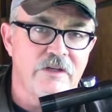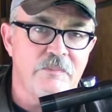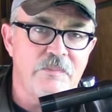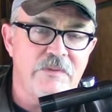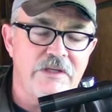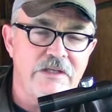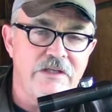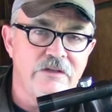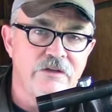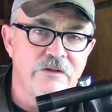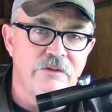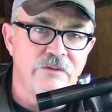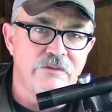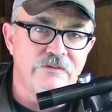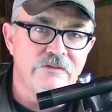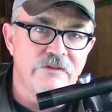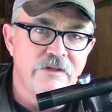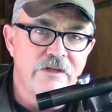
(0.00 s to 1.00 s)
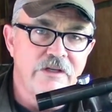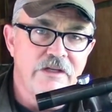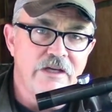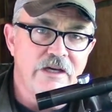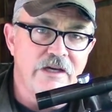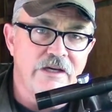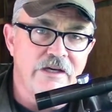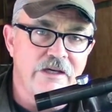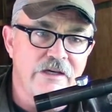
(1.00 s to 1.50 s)
PUs
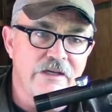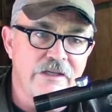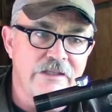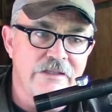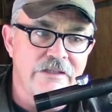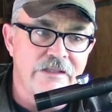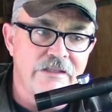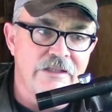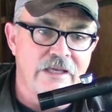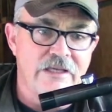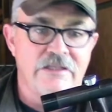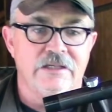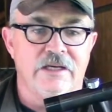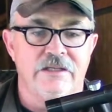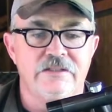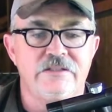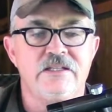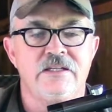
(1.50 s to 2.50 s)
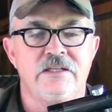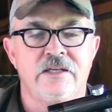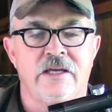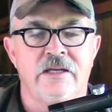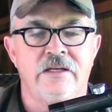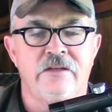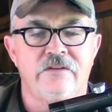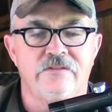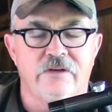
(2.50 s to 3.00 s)
in the late
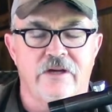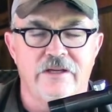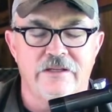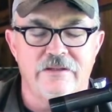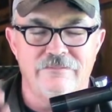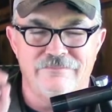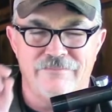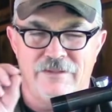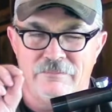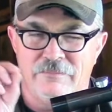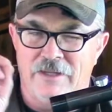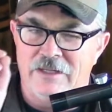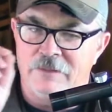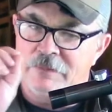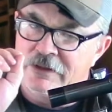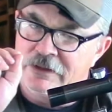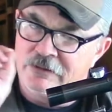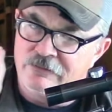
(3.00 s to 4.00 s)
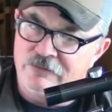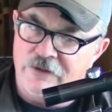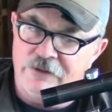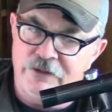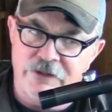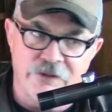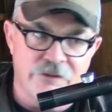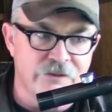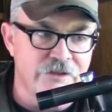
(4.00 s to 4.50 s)
1990s, or it might have been the
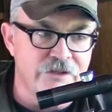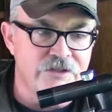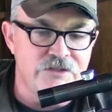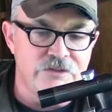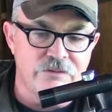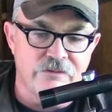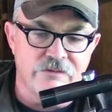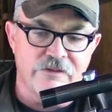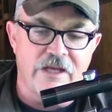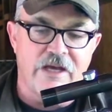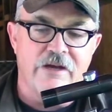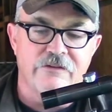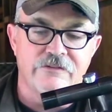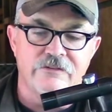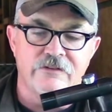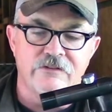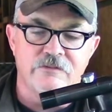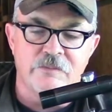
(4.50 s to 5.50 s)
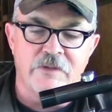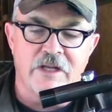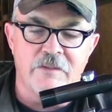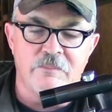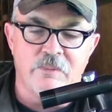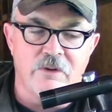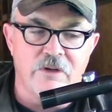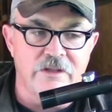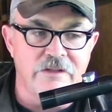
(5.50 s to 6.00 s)
very early 2000s when I
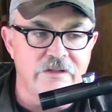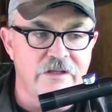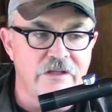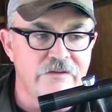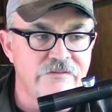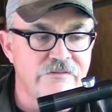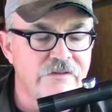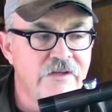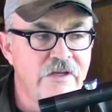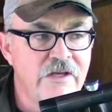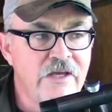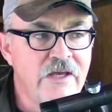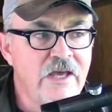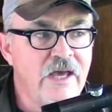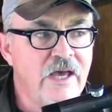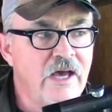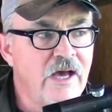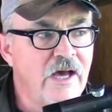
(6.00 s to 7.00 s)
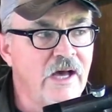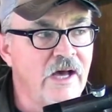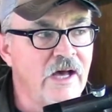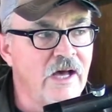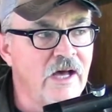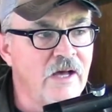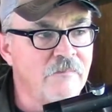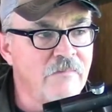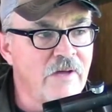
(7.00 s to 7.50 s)
bought this.
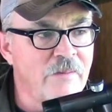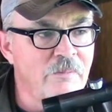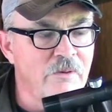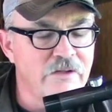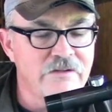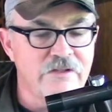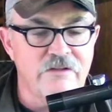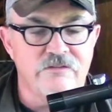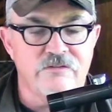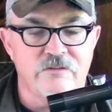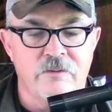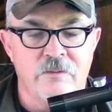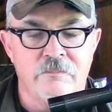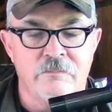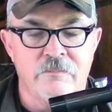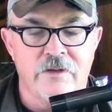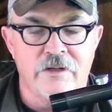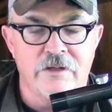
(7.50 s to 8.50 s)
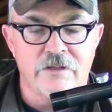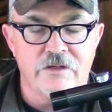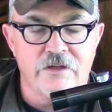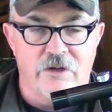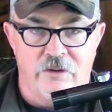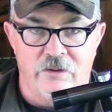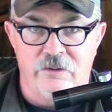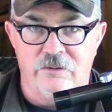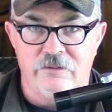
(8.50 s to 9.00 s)
I bought this from
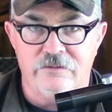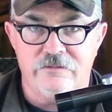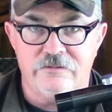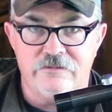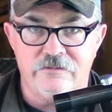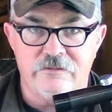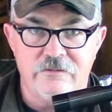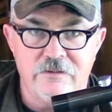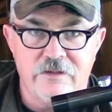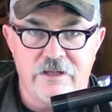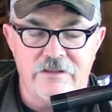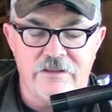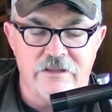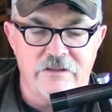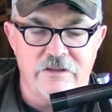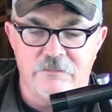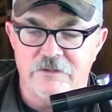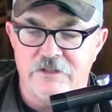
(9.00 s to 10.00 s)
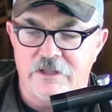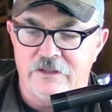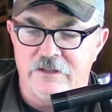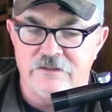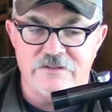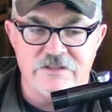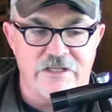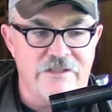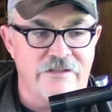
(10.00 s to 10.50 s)
Kohl's. I think they were down
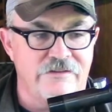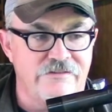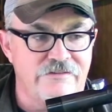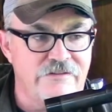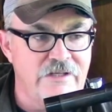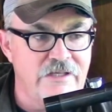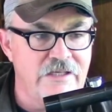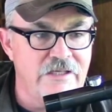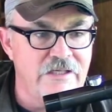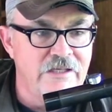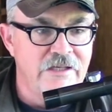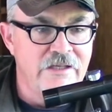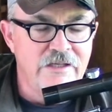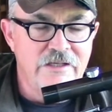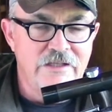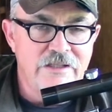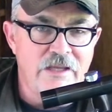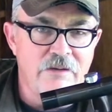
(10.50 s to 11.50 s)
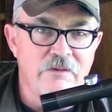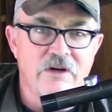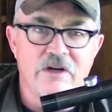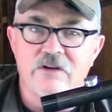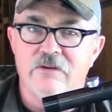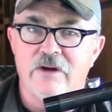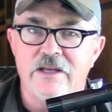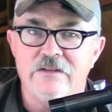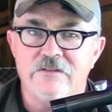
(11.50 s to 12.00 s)
in Tennessee. They were
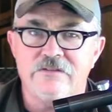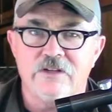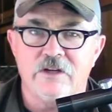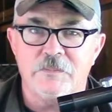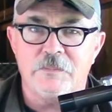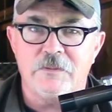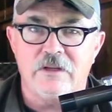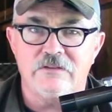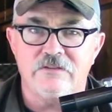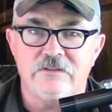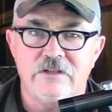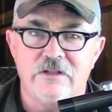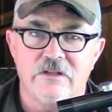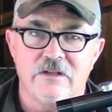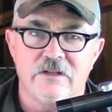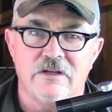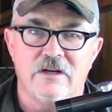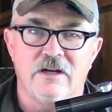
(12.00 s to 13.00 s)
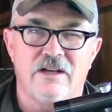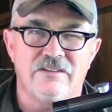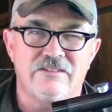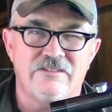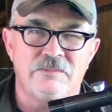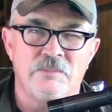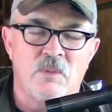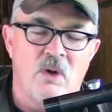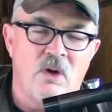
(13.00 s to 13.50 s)
a great surplus dealer, a
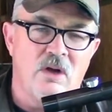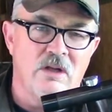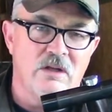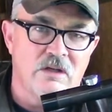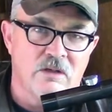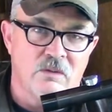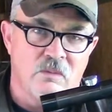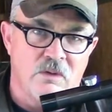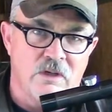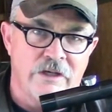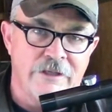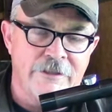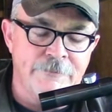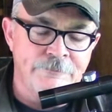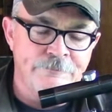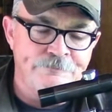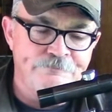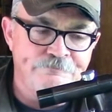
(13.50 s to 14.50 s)
smaller one.